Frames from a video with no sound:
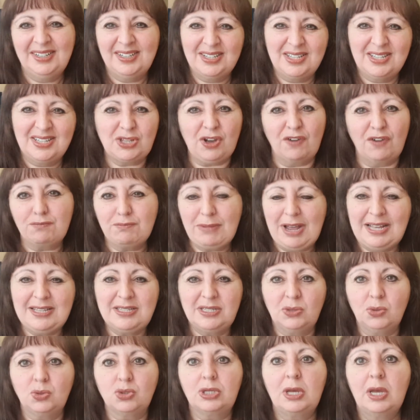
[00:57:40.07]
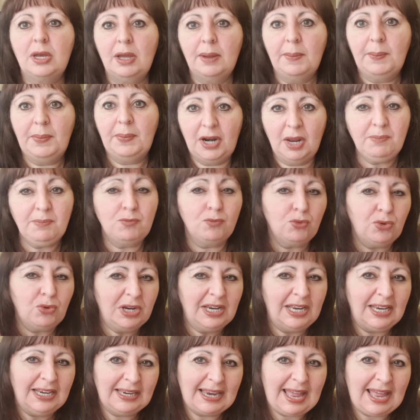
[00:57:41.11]
soft pastels, but I'm
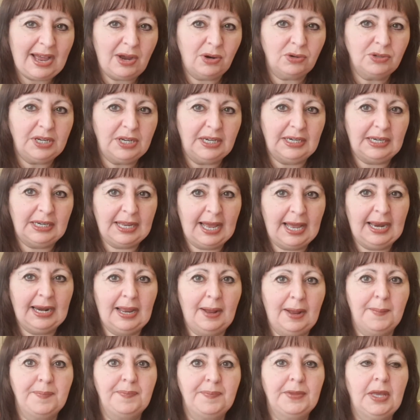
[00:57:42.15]
really loud in colour.